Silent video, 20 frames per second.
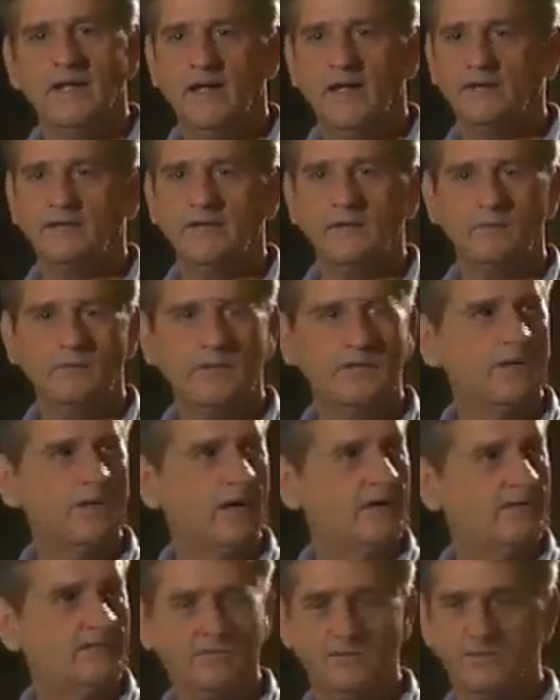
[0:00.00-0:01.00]
And then we
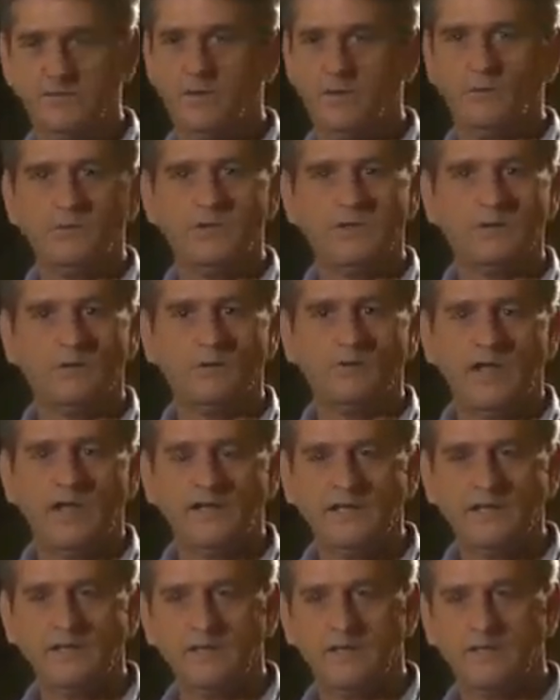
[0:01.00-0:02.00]
got, you know, we'd go
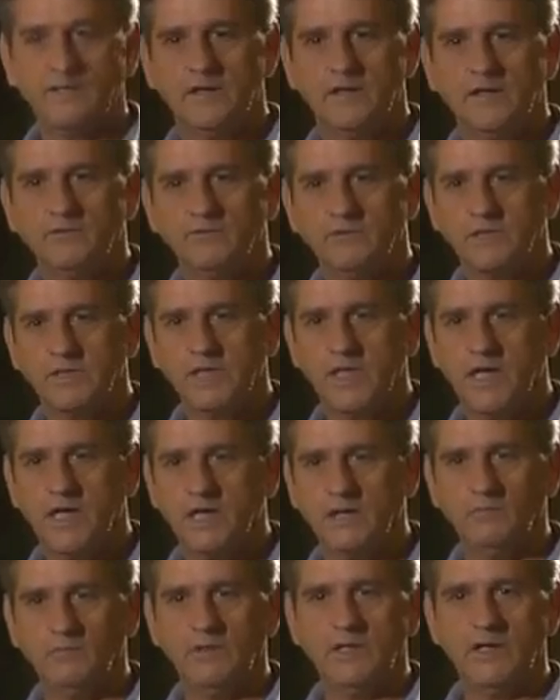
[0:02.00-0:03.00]
down into another
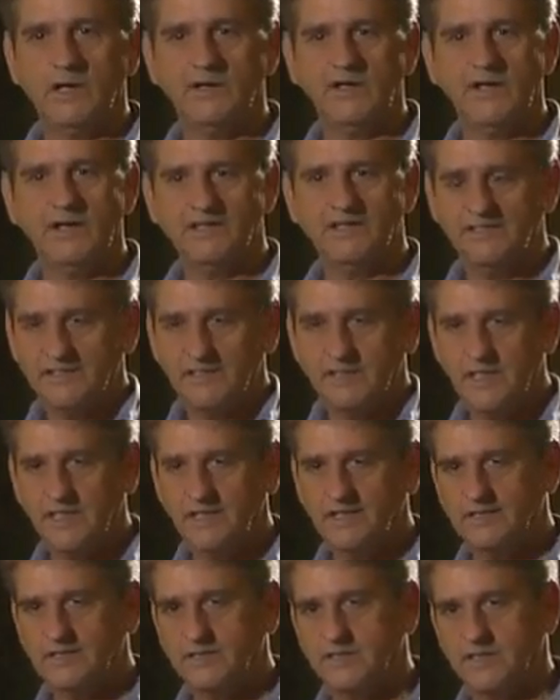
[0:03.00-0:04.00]
state. We got down into
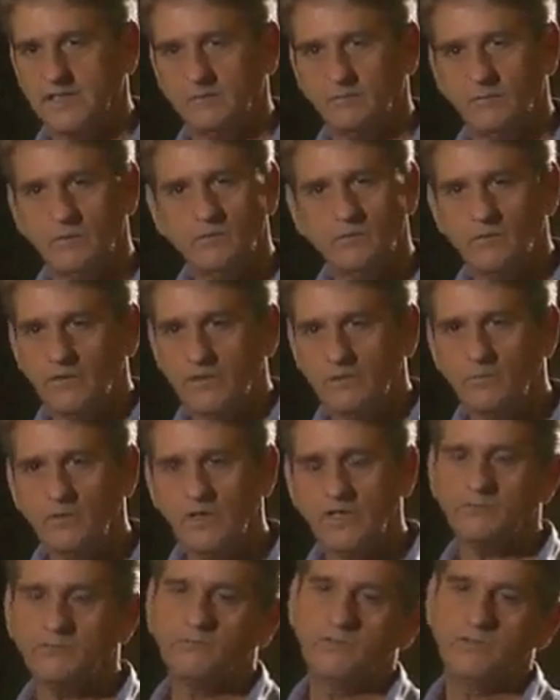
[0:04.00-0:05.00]
Tennessee. We were in
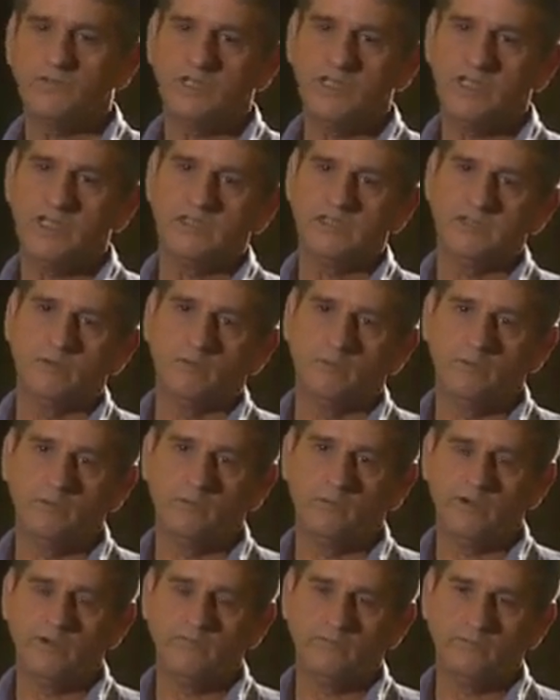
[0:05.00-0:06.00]
West Virginia. We
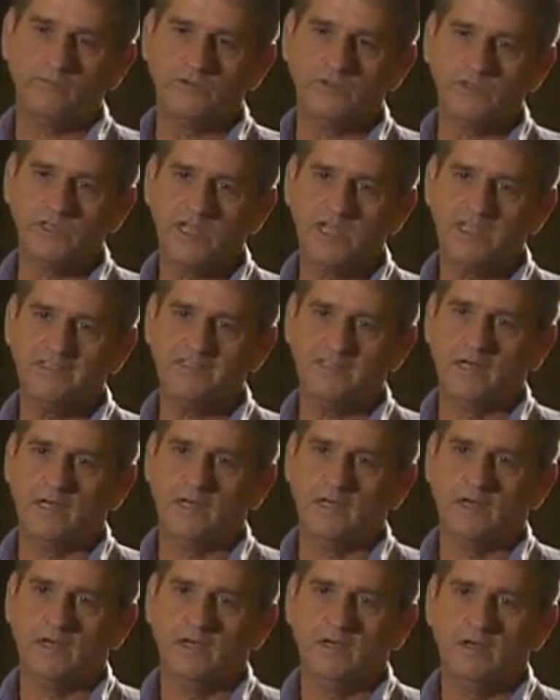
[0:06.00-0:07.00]
were in
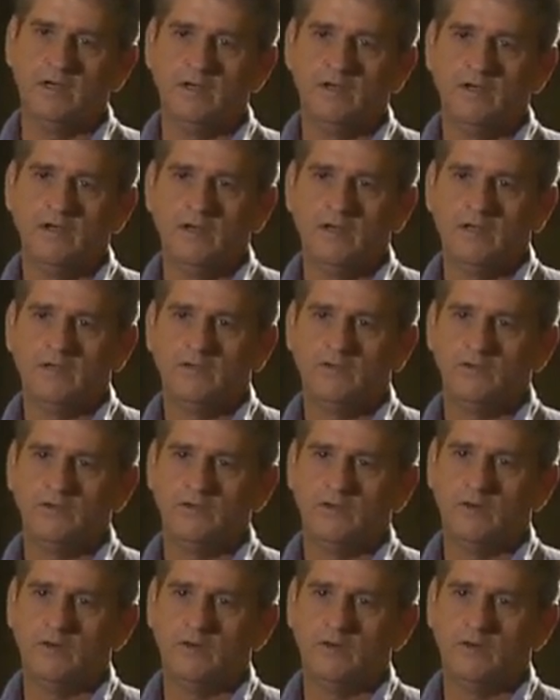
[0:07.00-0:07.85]
Virginia, you